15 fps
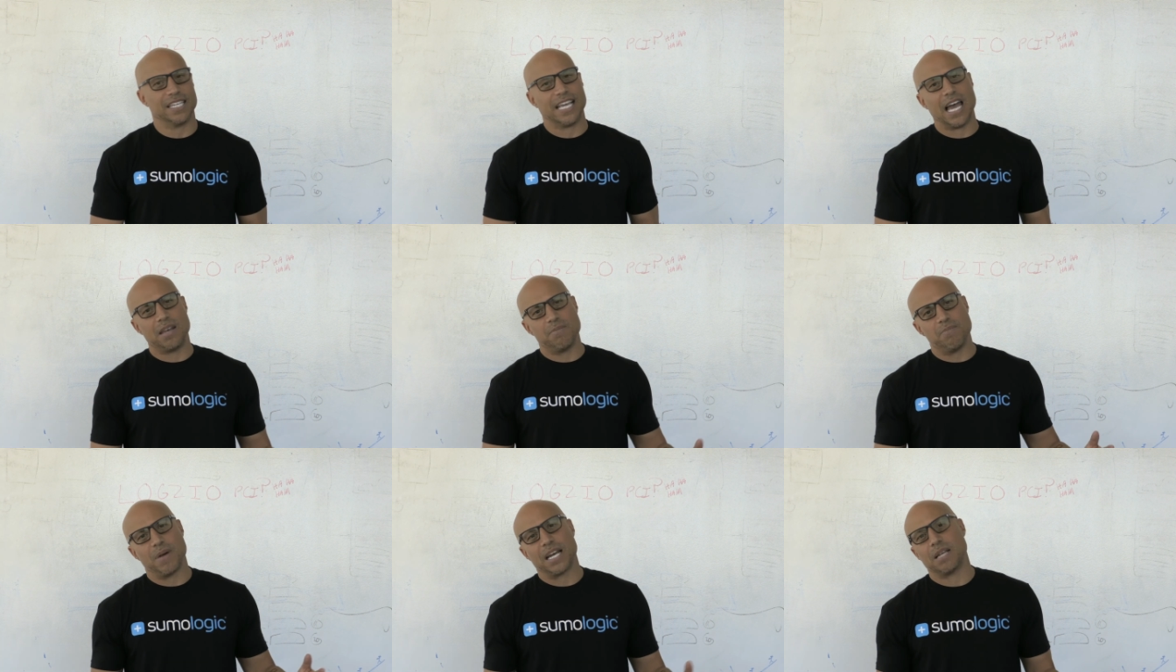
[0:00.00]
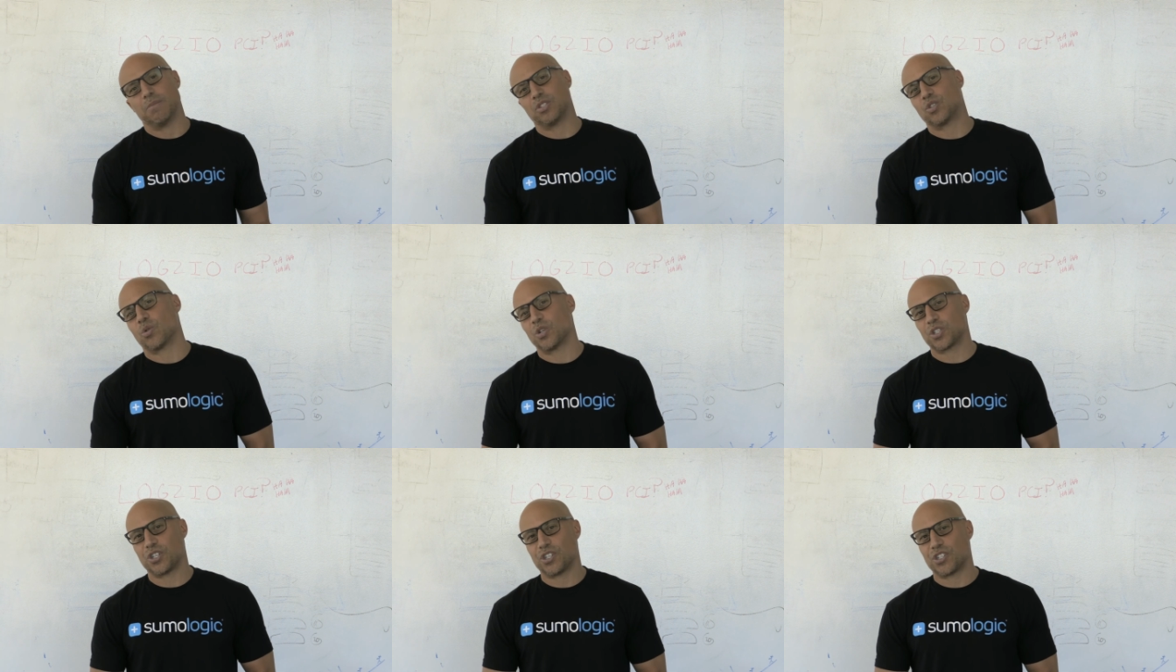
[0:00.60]
Again, my name is
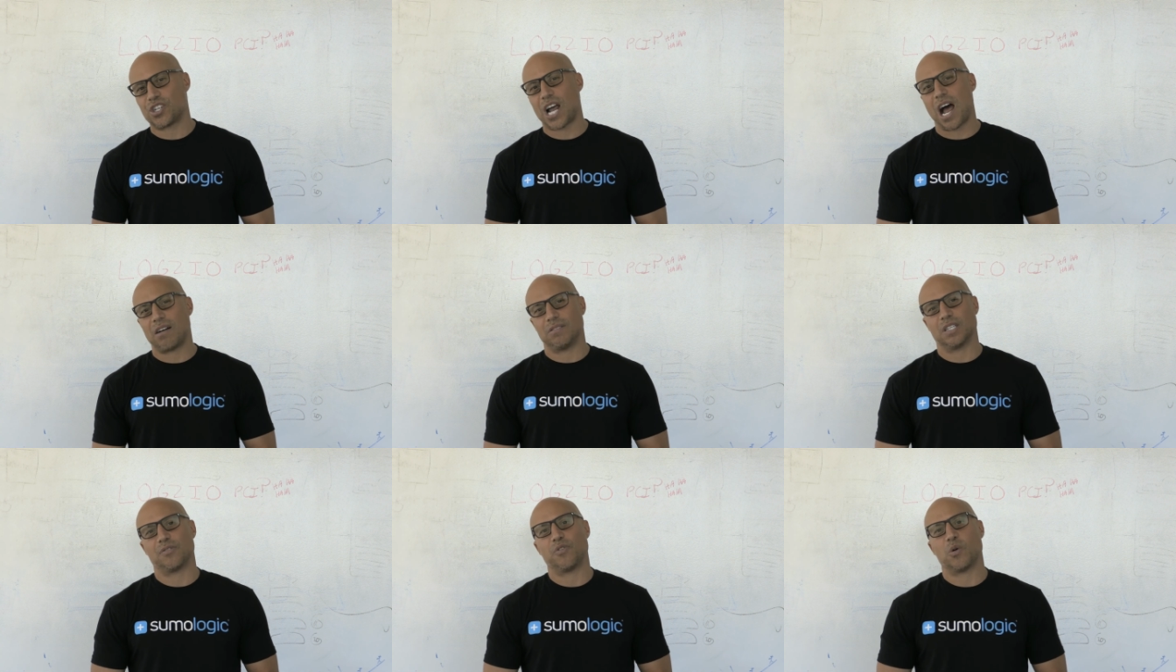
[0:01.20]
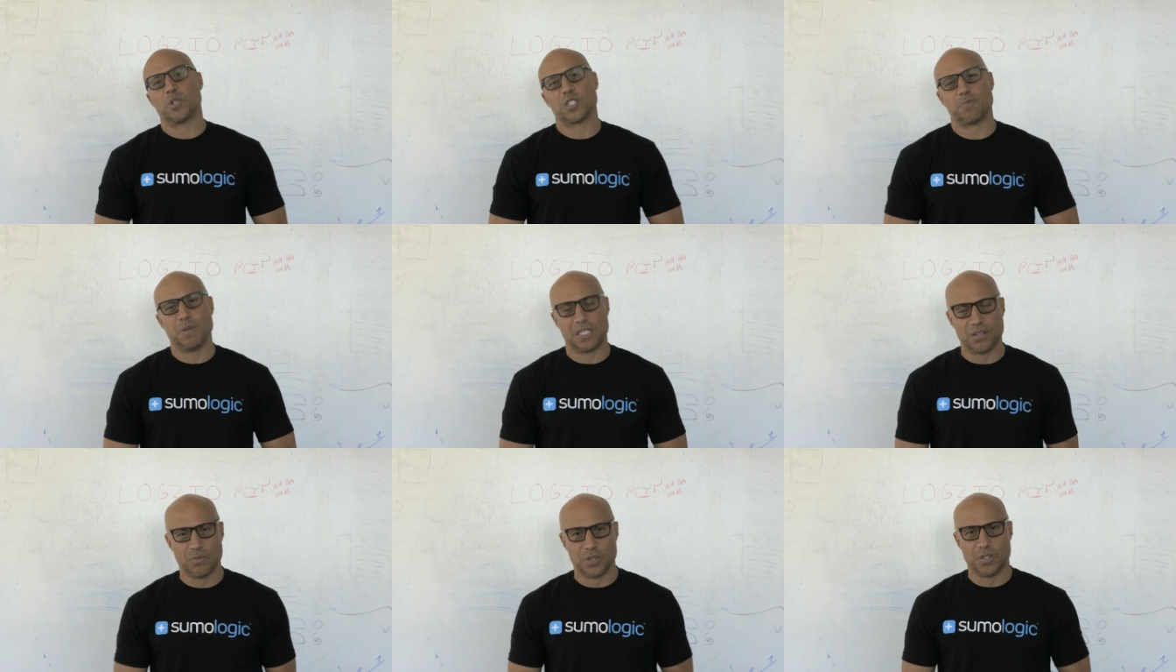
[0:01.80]
George Gerchow. Look forward to
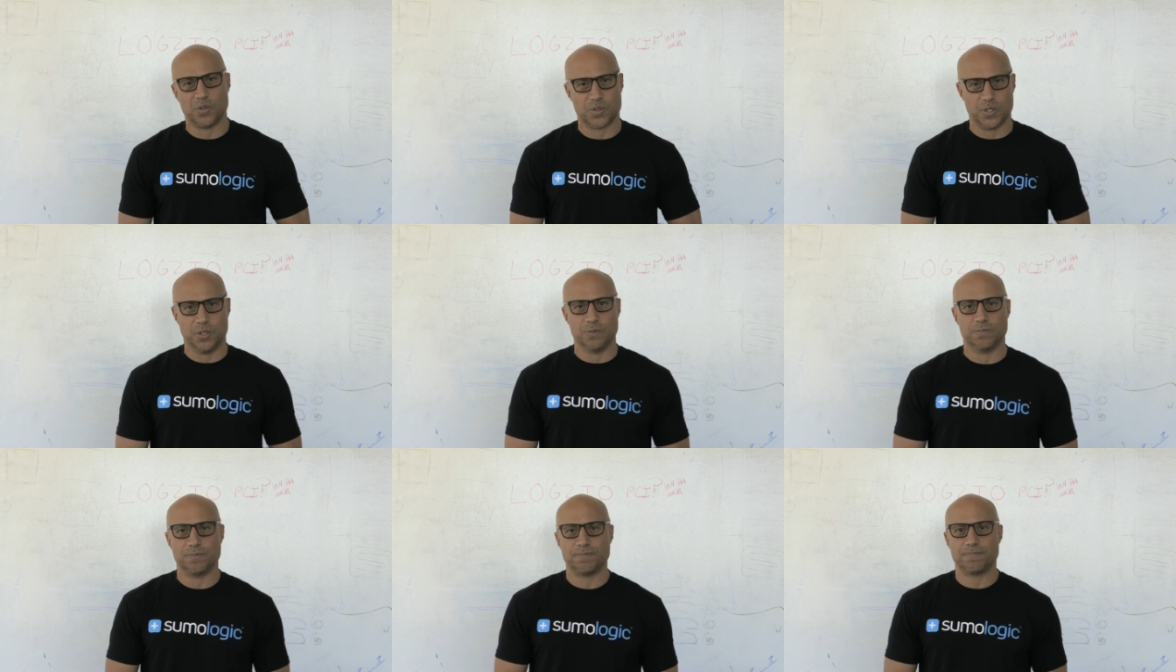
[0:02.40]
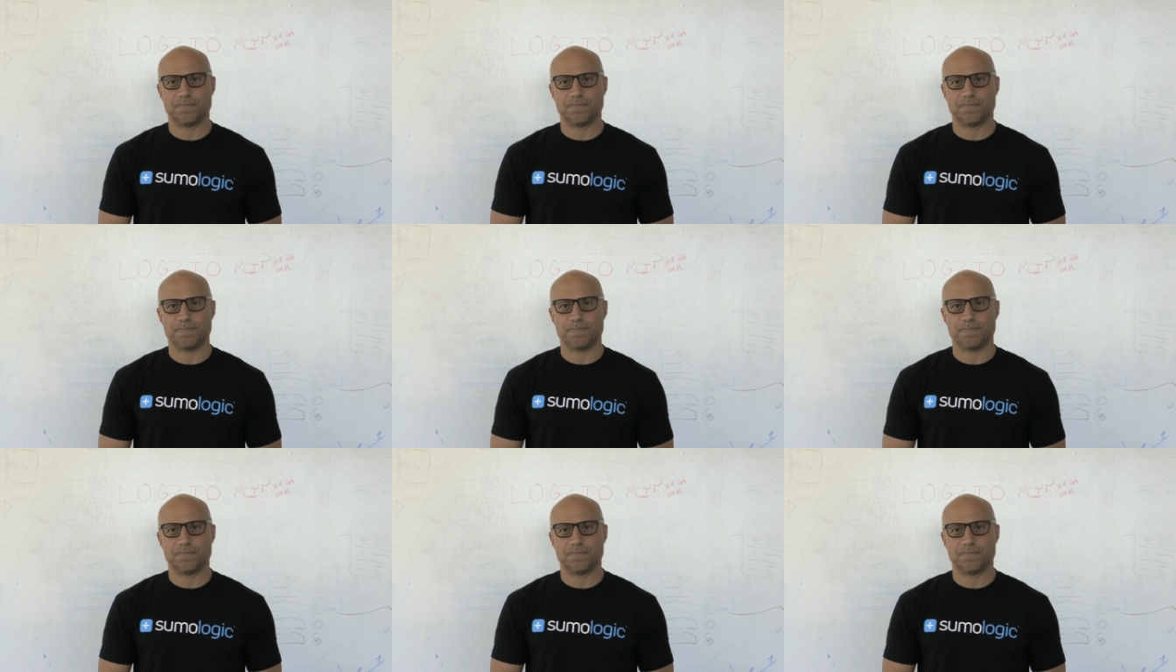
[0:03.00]
speaking with you soon.